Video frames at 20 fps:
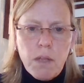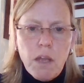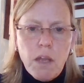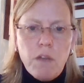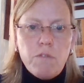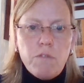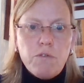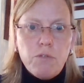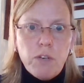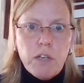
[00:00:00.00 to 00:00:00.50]

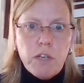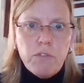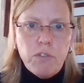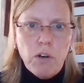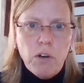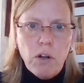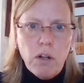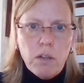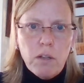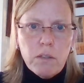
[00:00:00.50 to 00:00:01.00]
free
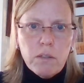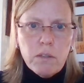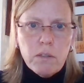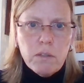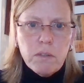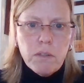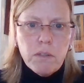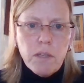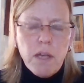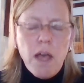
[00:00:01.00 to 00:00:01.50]
fall.
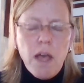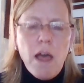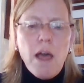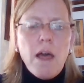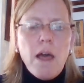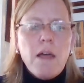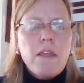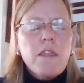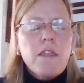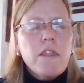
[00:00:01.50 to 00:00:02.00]

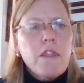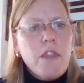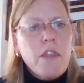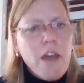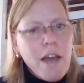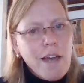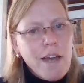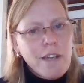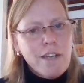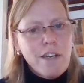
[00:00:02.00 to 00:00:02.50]

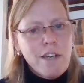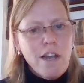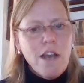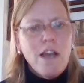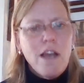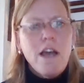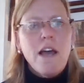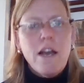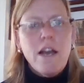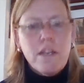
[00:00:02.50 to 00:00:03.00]
Then
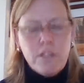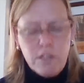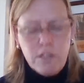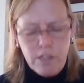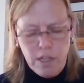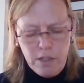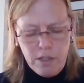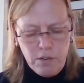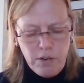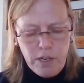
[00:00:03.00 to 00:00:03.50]

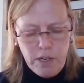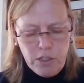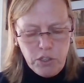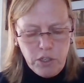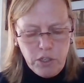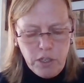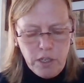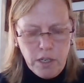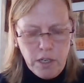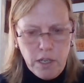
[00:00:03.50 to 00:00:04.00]

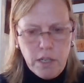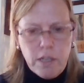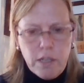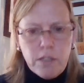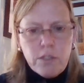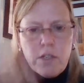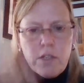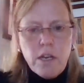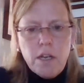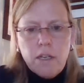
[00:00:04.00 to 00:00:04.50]
acceleration
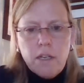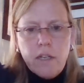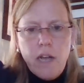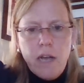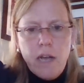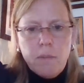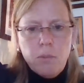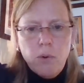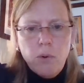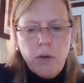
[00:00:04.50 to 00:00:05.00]
is
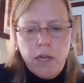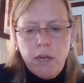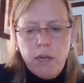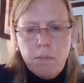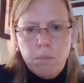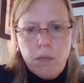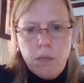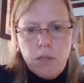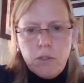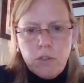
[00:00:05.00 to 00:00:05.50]
9.8
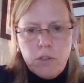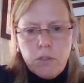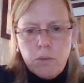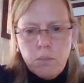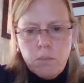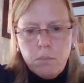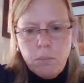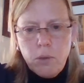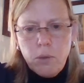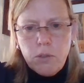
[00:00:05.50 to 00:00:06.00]
meters
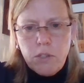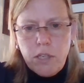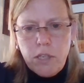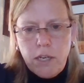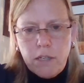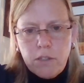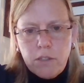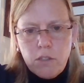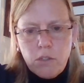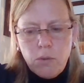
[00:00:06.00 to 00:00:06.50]
per
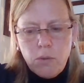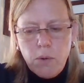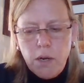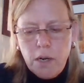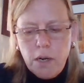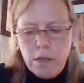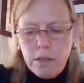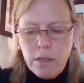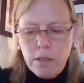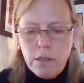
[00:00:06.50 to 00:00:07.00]
second
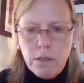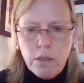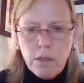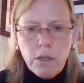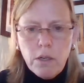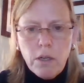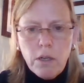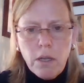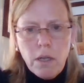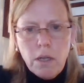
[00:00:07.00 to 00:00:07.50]
squared.
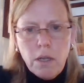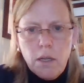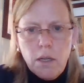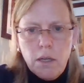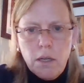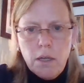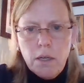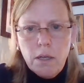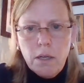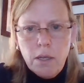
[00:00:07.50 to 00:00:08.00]

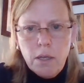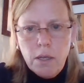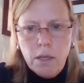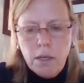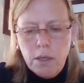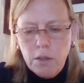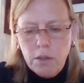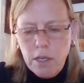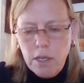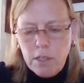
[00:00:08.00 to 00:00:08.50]

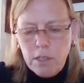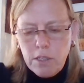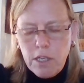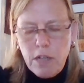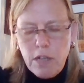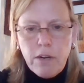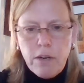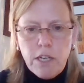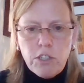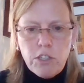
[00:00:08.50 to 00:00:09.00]
The
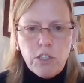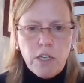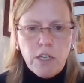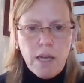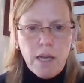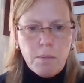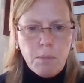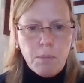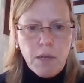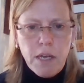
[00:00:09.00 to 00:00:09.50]
acceleration of
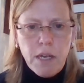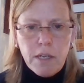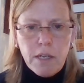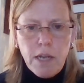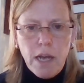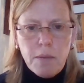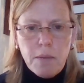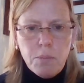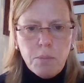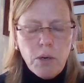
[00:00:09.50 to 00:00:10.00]
that pen,
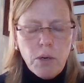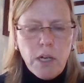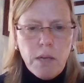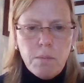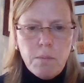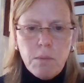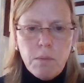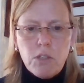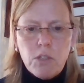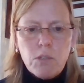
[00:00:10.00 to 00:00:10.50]
9.8
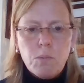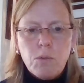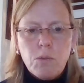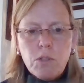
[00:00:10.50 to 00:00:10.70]
meters per